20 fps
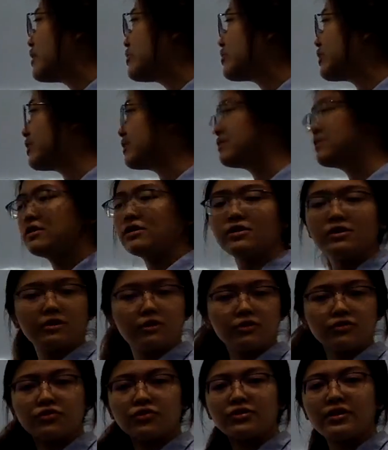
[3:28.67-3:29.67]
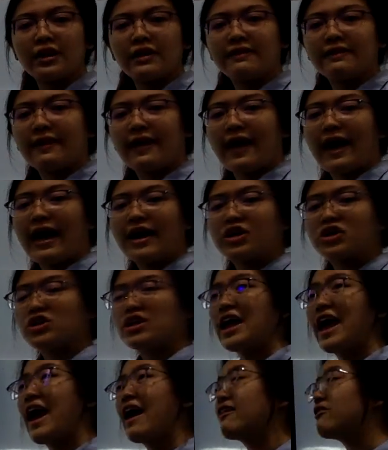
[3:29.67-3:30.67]
You can see also that they
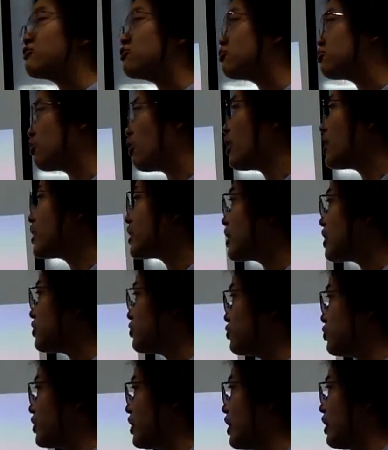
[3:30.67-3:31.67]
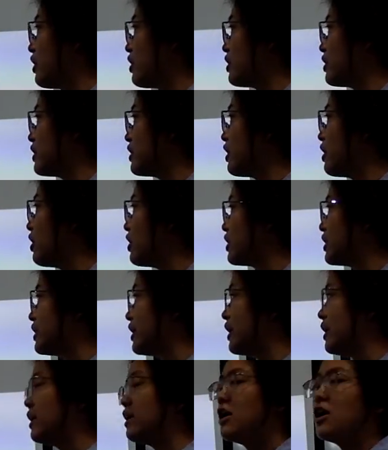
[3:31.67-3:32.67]
actually enjoy a UK
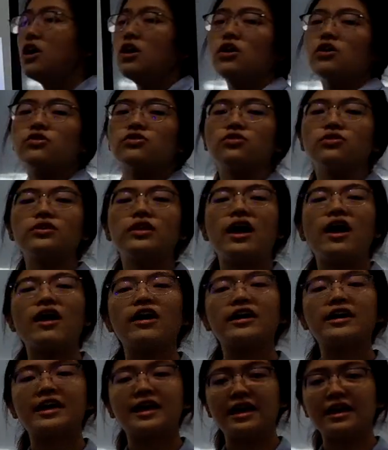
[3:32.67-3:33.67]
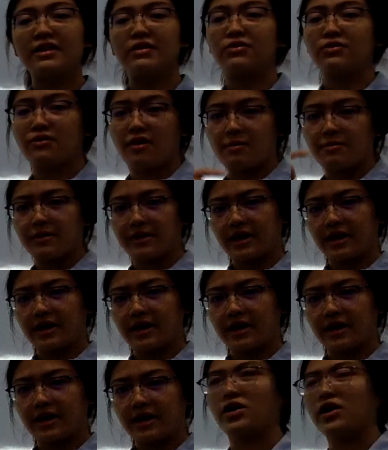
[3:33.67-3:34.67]
holiday, so they are keen to
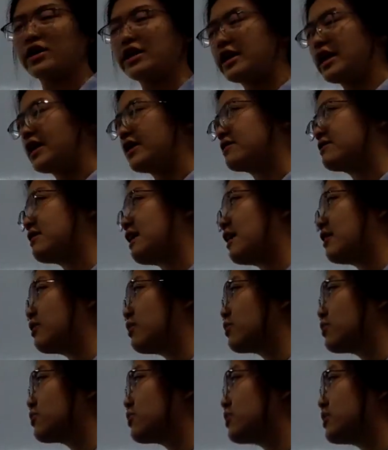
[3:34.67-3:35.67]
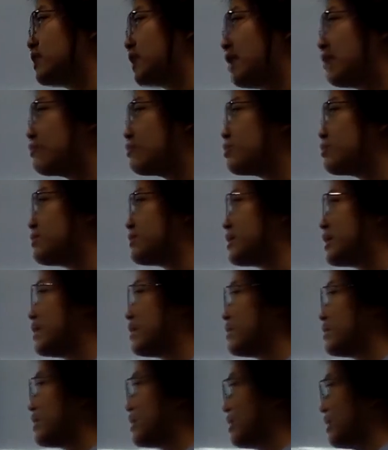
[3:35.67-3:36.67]
replicate those holidays, and also that will be
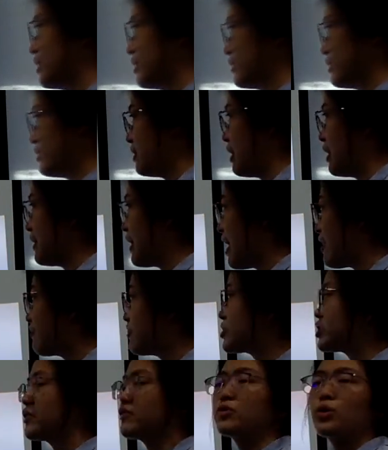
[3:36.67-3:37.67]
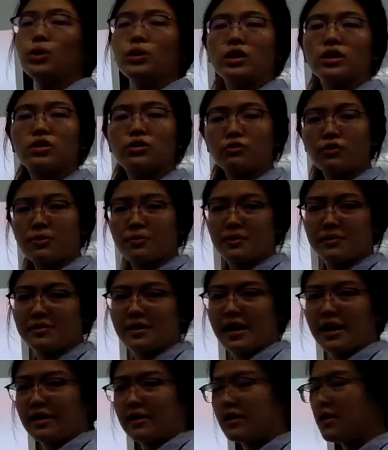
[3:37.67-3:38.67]
an average of
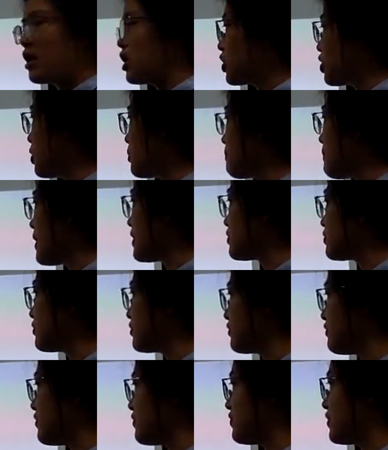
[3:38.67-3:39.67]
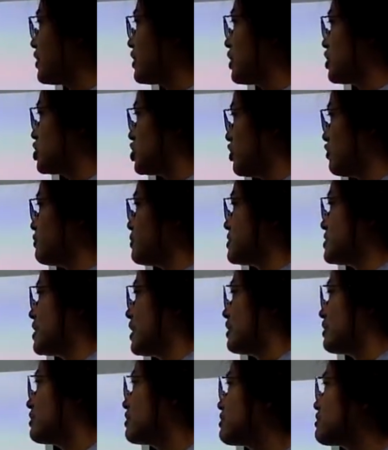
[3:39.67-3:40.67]
23% compared to the 15 and
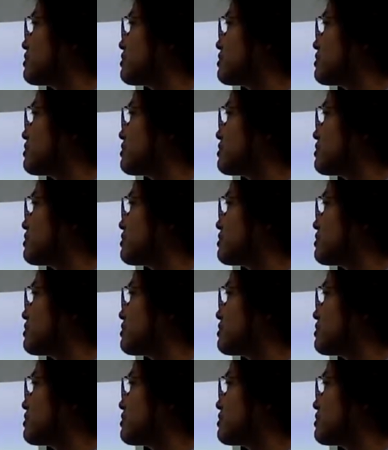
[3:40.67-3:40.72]
12%.